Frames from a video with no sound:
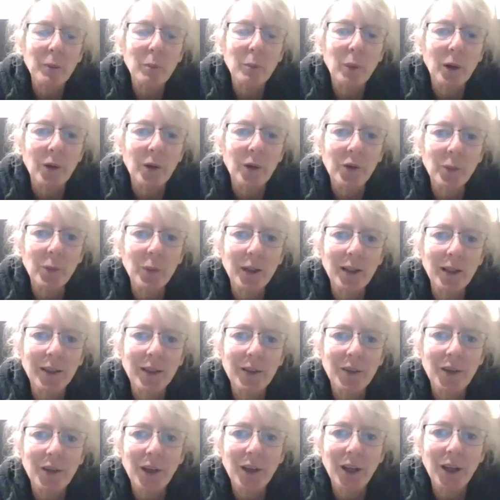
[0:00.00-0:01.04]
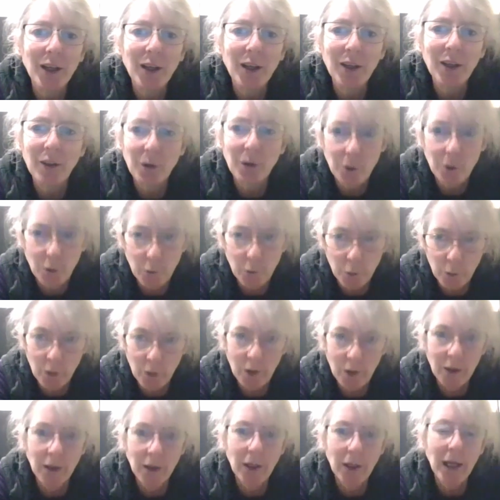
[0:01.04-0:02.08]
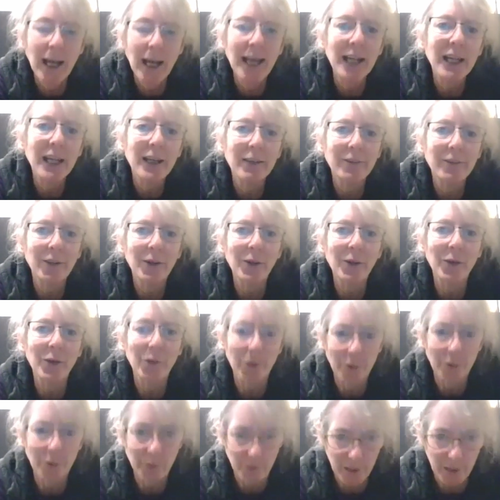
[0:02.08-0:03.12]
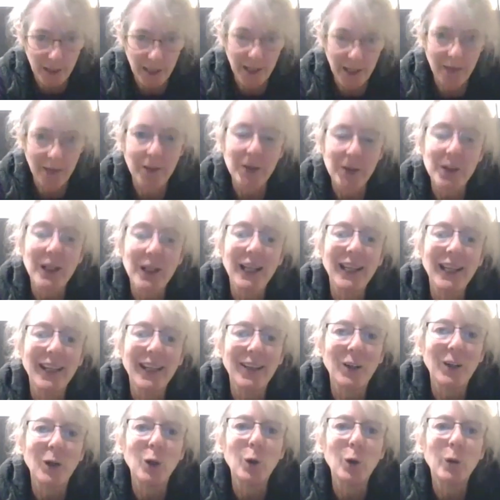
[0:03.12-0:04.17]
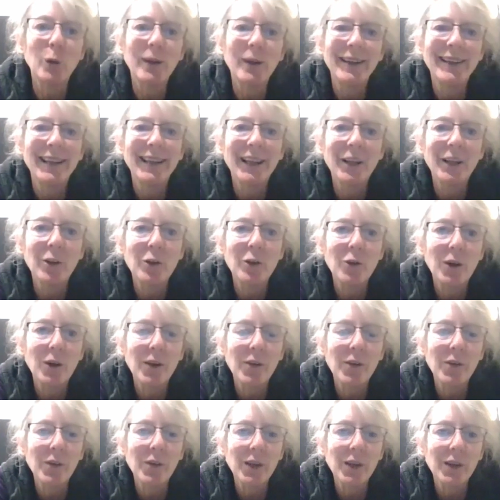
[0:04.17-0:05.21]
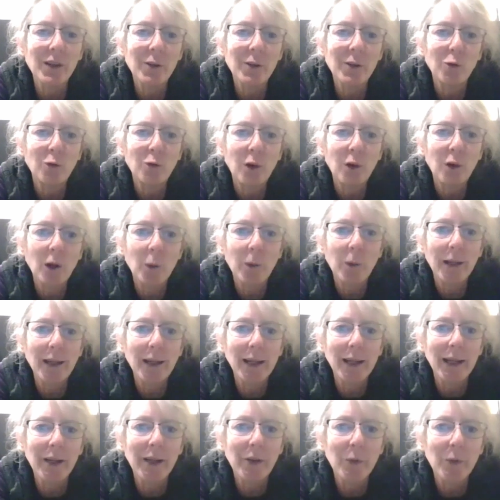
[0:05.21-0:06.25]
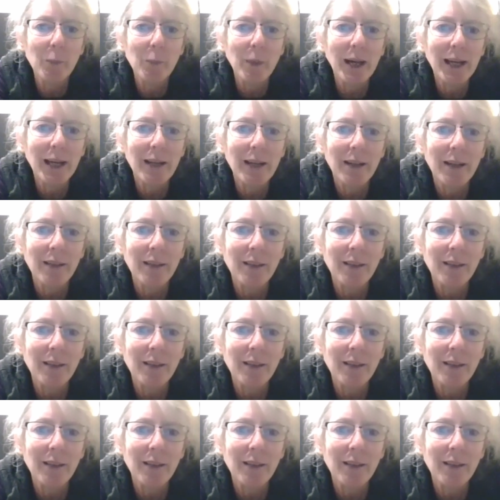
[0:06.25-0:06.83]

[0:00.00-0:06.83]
possibility to any of us here who are interested in following his path.